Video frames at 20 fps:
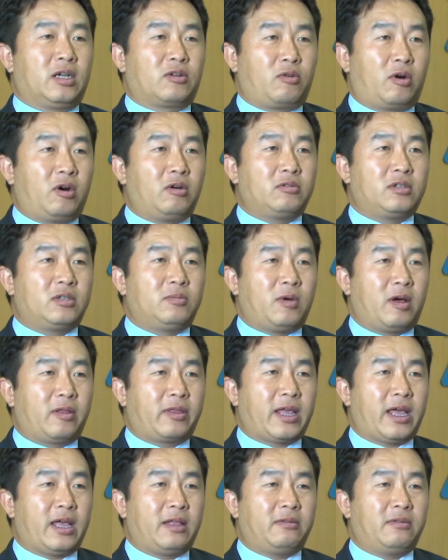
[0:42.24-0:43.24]
grows more
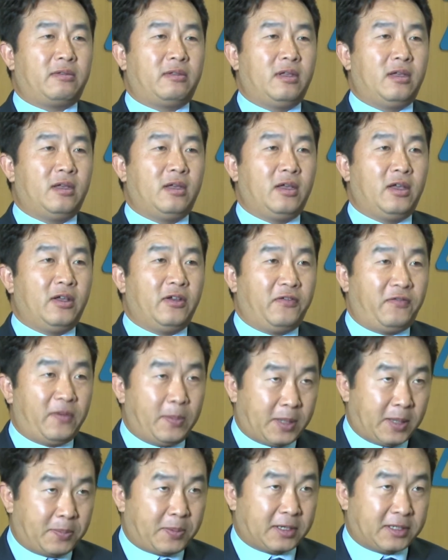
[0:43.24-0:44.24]
than
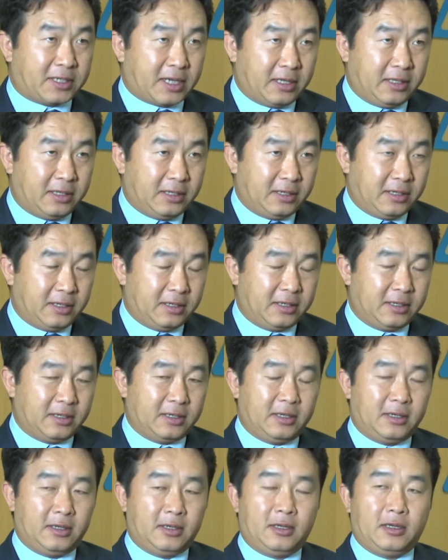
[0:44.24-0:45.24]
50%.
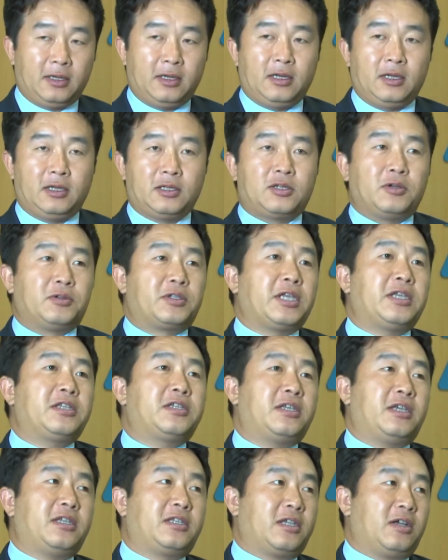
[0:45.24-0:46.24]
So
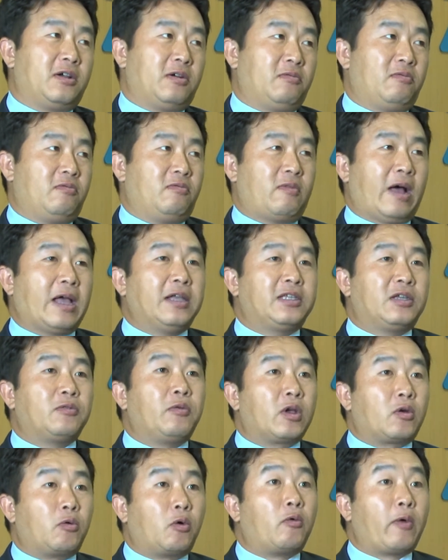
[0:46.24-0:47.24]
this is one thing,
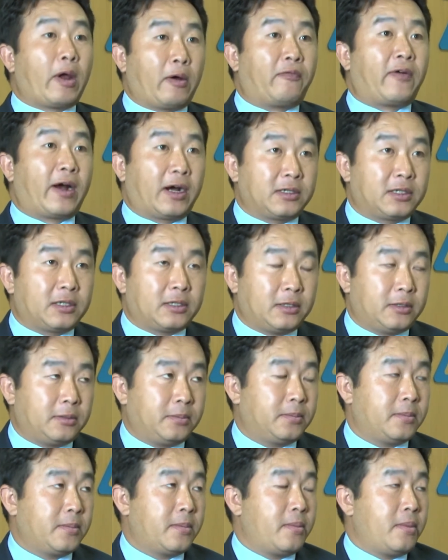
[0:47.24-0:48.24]
we grew very fast.
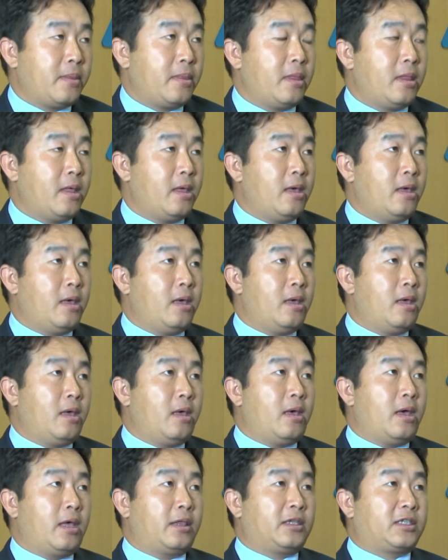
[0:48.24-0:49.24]

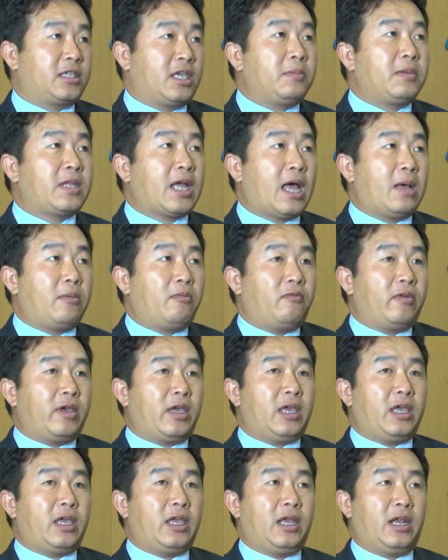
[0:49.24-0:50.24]
At the same time,
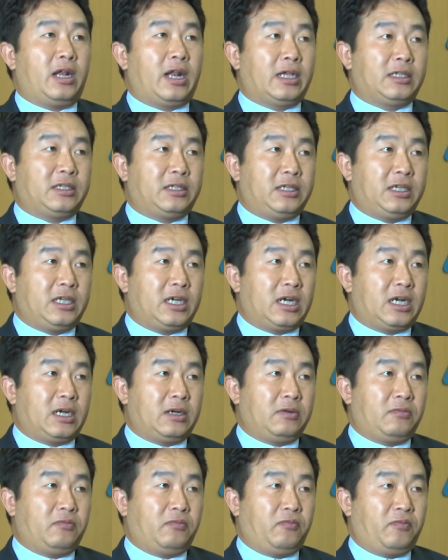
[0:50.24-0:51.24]
last
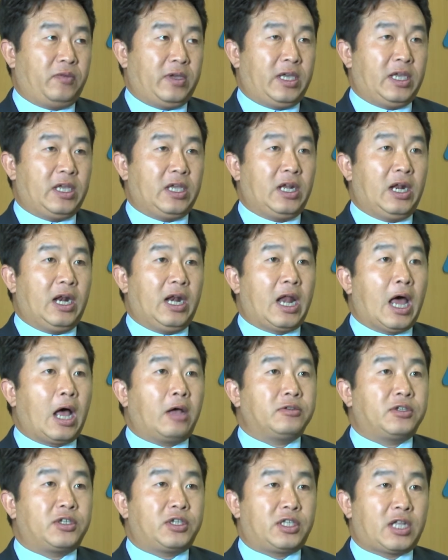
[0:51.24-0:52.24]
year we
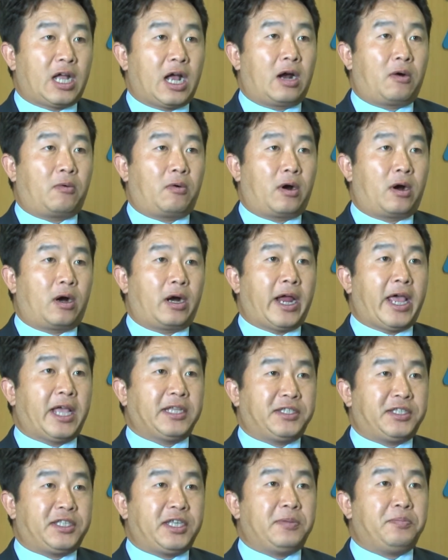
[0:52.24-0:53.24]
launched our
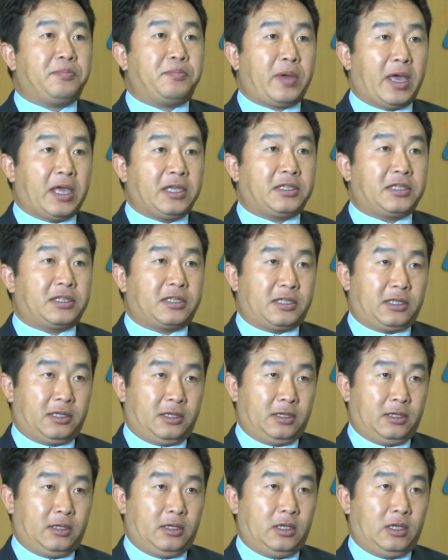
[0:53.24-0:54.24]
SDN-based
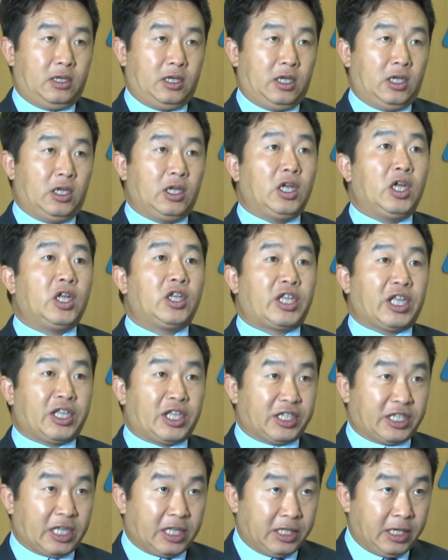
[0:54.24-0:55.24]

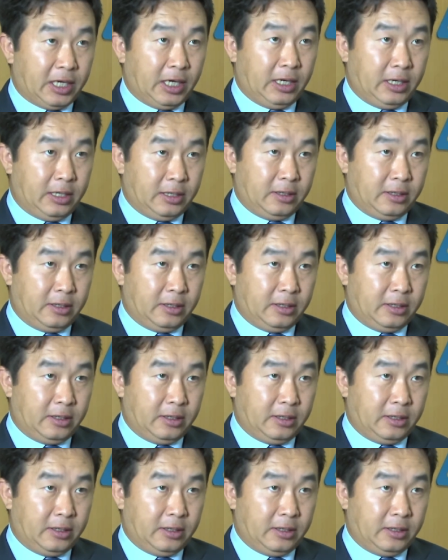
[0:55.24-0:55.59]
data center,